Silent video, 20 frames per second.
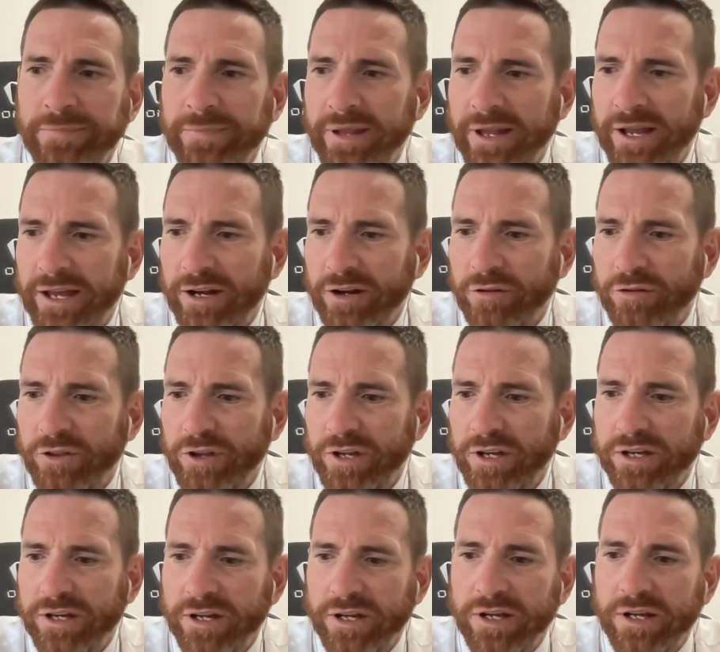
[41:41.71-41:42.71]
And I
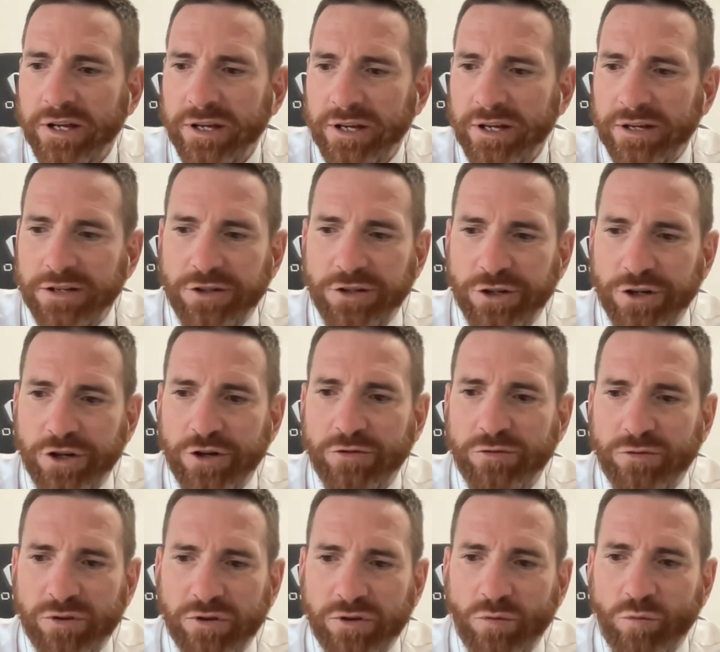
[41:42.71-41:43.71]
think you know,
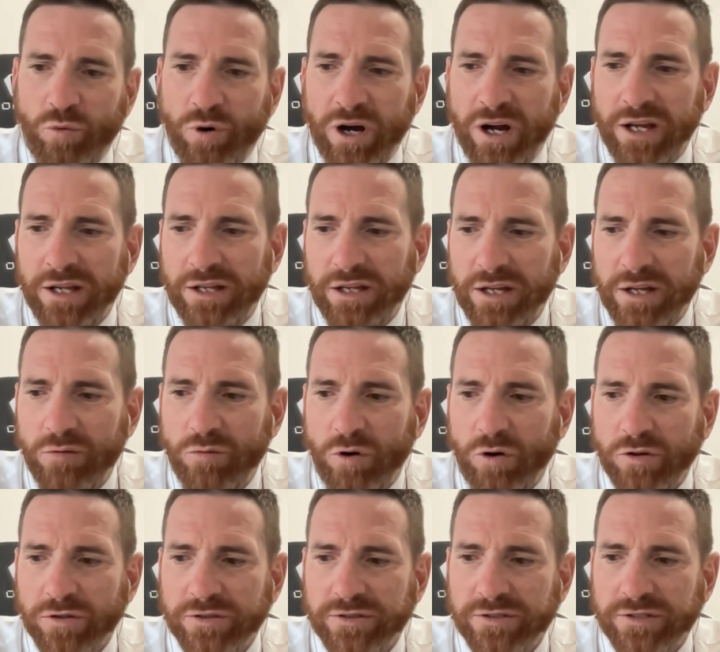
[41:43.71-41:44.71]
the way Leigh
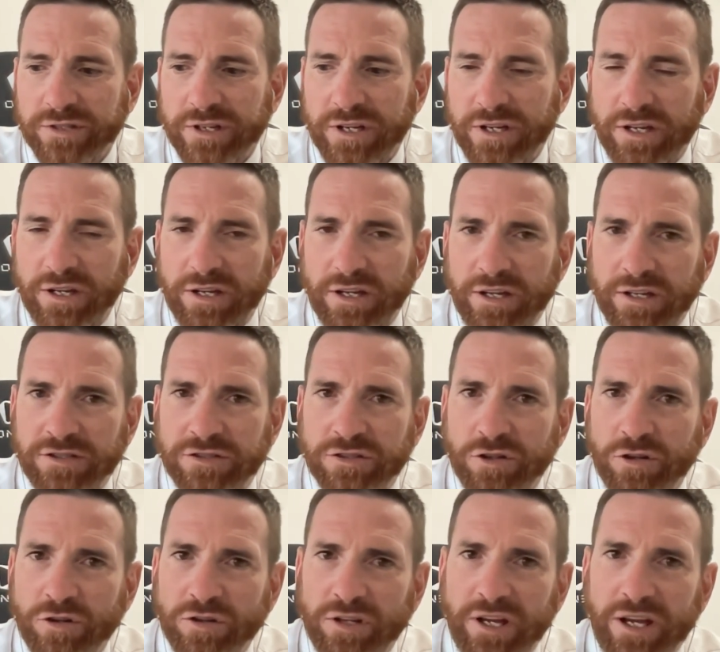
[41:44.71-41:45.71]
was, he
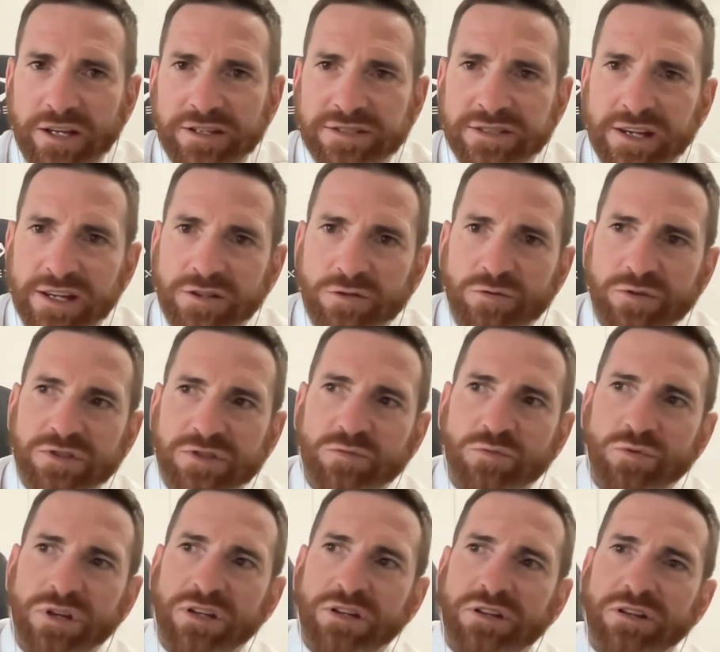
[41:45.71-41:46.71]
certainly said to us,
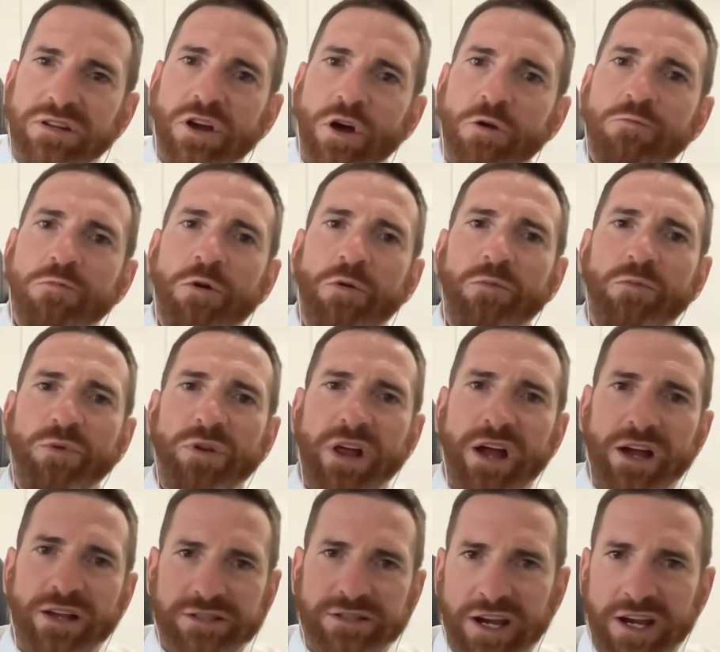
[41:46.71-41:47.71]
we had no problem with
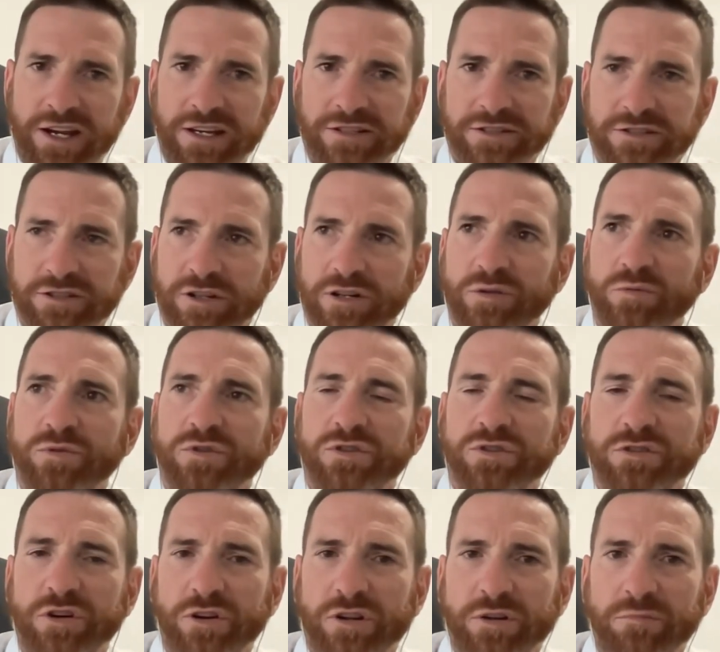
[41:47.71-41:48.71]
our attacking side. We just
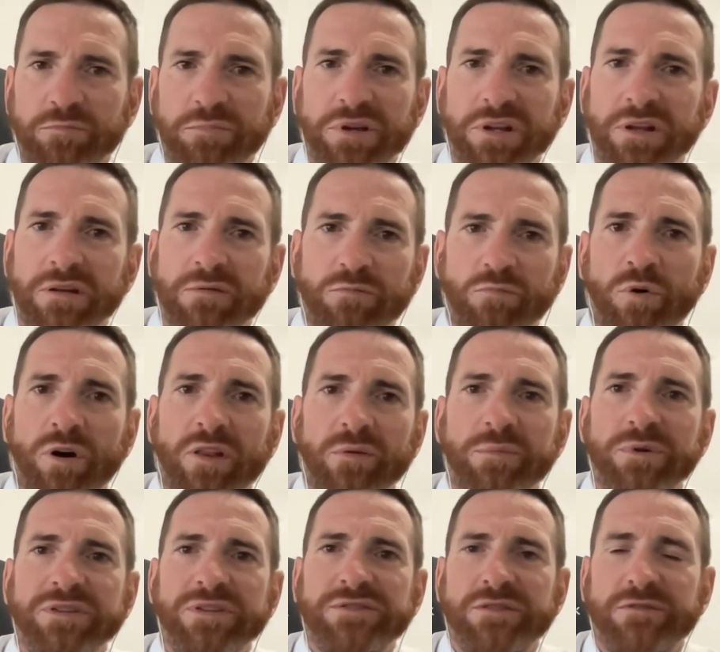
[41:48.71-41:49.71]
got to be the, one of the
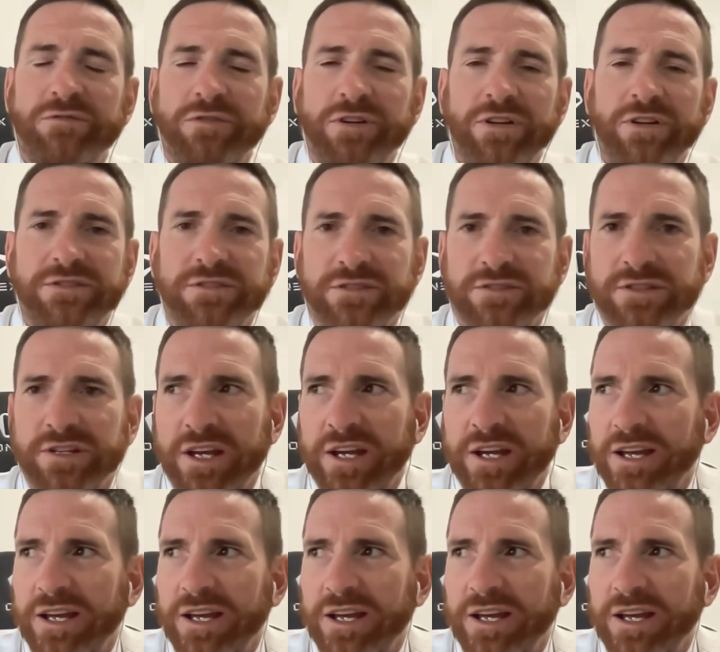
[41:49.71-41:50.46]
best defences.